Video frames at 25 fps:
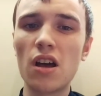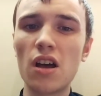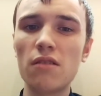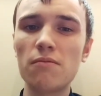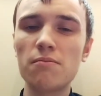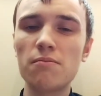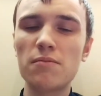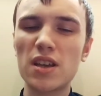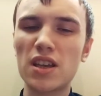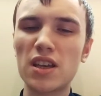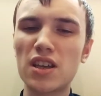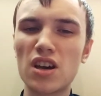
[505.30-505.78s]

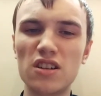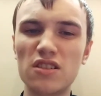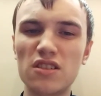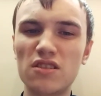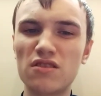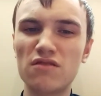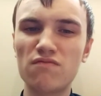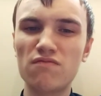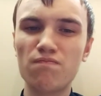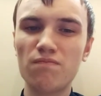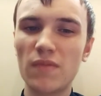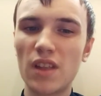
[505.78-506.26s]

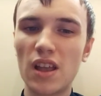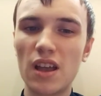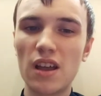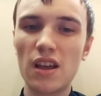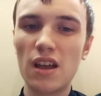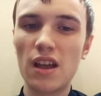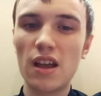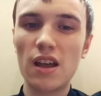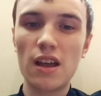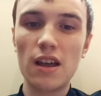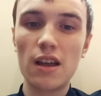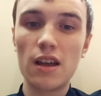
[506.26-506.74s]
Because
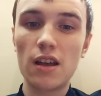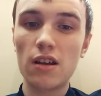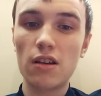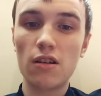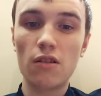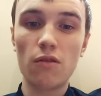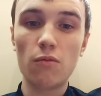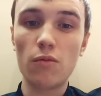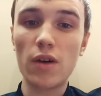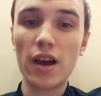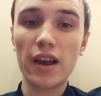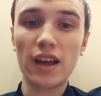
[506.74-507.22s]

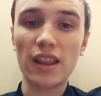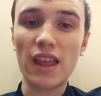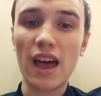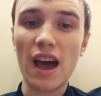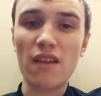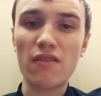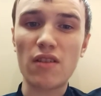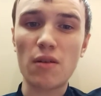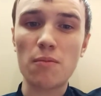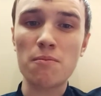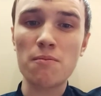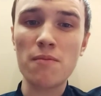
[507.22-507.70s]
we're going to
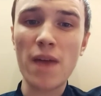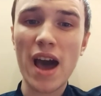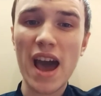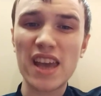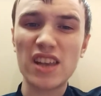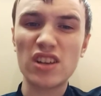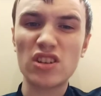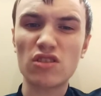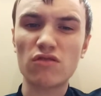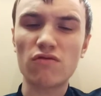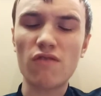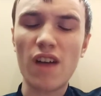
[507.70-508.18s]
have a
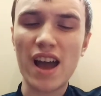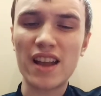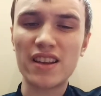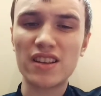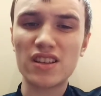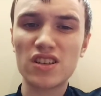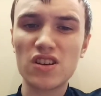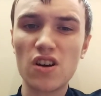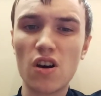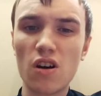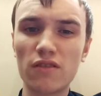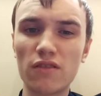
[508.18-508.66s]
major
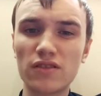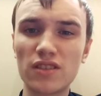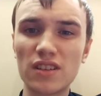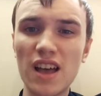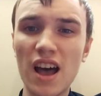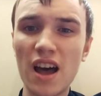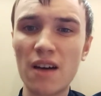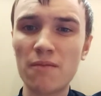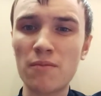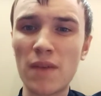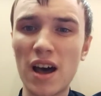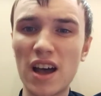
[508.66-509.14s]
rant after
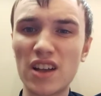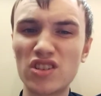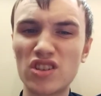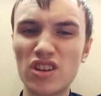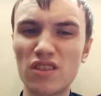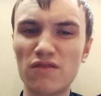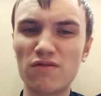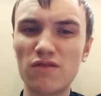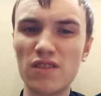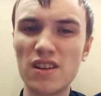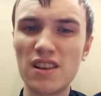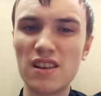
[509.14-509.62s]
that match
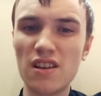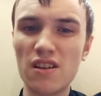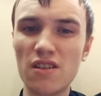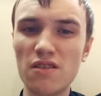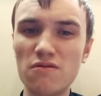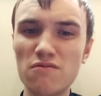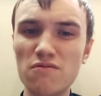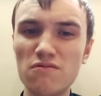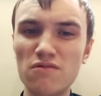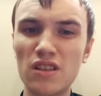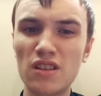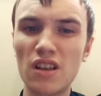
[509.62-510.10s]
if we
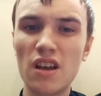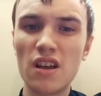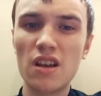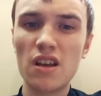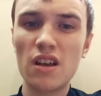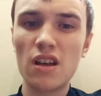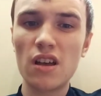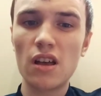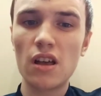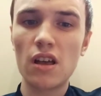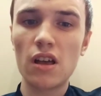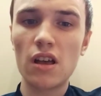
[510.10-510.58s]
lose.
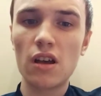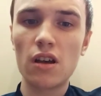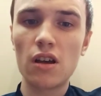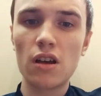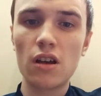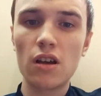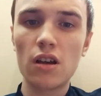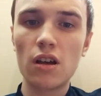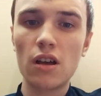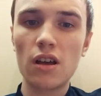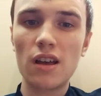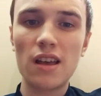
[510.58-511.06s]

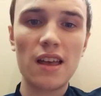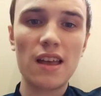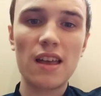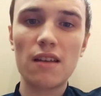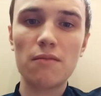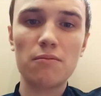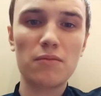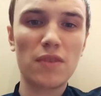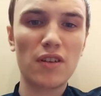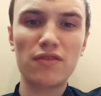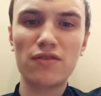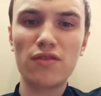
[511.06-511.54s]

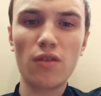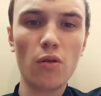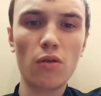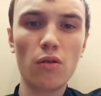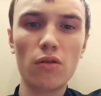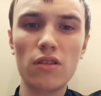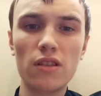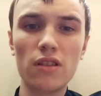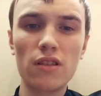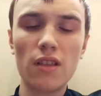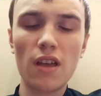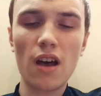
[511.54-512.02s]

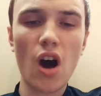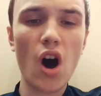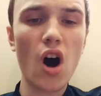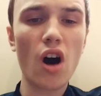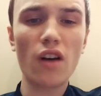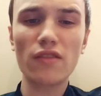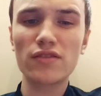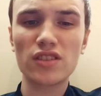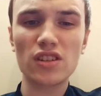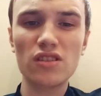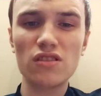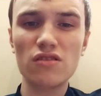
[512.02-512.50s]

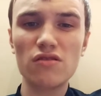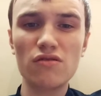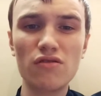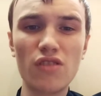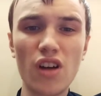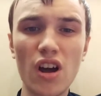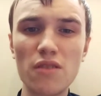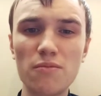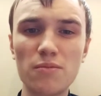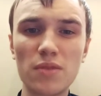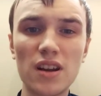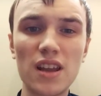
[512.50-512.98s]
After the
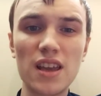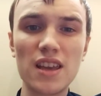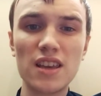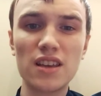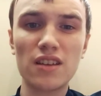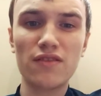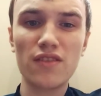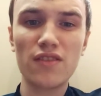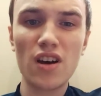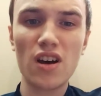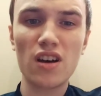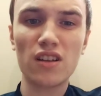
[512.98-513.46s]
Europa League
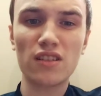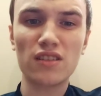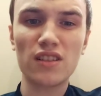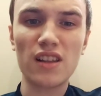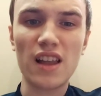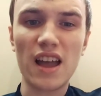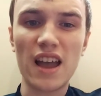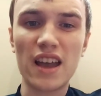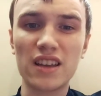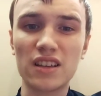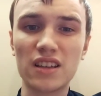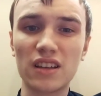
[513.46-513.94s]
first
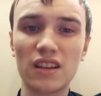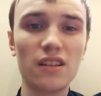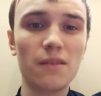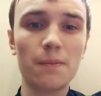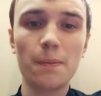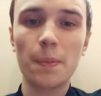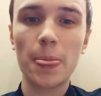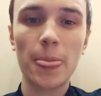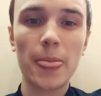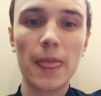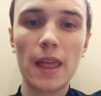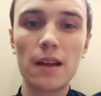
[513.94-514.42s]
leg,
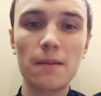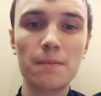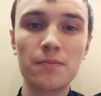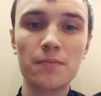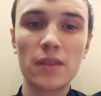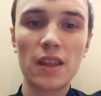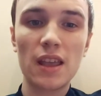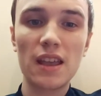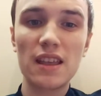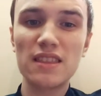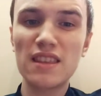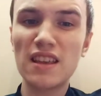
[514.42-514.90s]

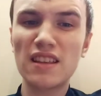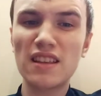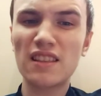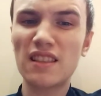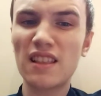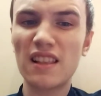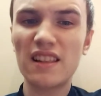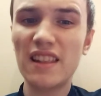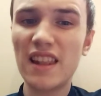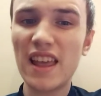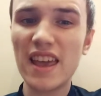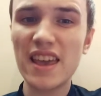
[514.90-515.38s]
this is
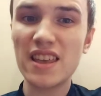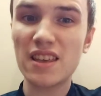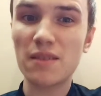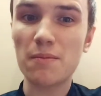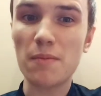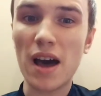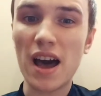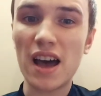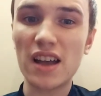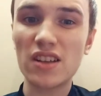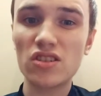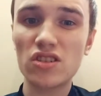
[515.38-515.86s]
the league
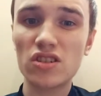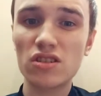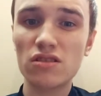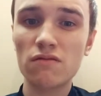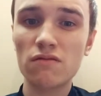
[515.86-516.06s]
match.